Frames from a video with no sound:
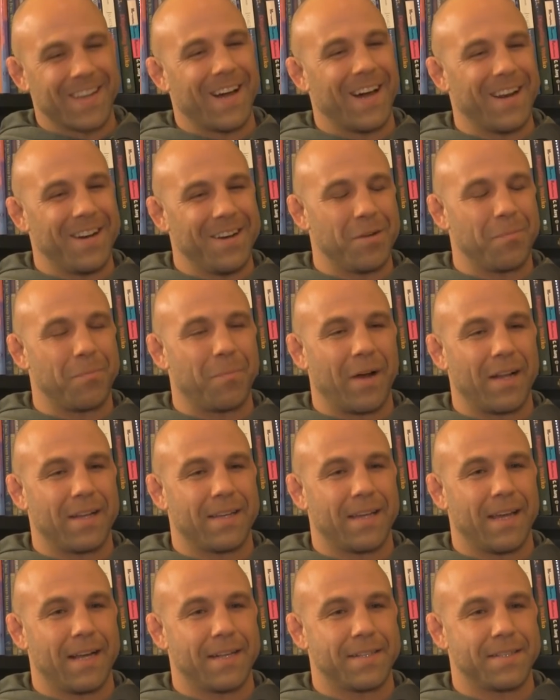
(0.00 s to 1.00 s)
got into
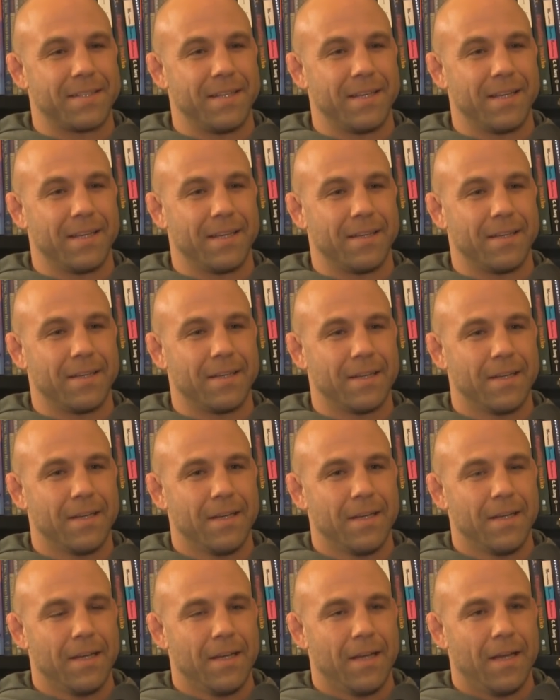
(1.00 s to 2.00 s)
podcasting, and
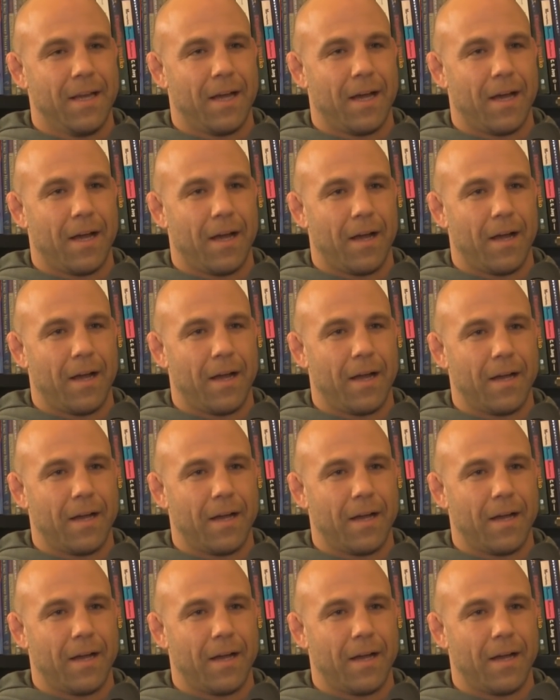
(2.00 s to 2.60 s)
uh,